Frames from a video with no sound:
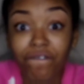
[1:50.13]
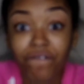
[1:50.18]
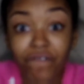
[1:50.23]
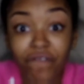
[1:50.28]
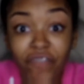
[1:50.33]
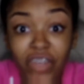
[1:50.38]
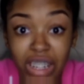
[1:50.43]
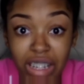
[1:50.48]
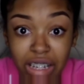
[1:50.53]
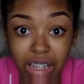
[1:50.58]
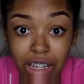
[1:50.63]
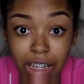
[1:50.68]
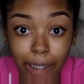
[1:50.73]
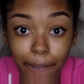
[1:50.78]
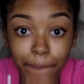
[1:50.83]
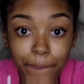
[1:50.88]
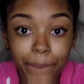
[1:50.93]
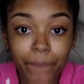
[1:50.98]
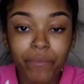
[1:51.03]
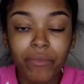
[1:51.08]
fake,
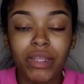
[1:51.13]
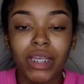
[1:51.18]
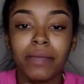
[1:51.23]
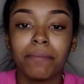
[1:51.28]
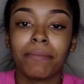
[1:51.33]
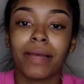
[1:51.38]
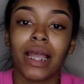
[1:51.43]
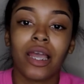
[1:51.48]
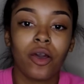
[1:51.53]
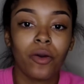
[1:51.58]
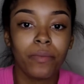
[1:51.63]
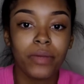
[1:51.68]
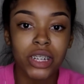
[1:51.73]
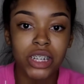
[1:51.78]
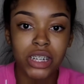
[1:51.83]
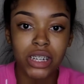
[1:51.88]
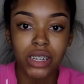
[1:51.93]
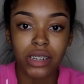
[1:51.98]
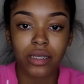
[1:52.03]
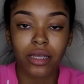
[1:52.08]
in my
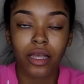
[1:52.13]
opinion.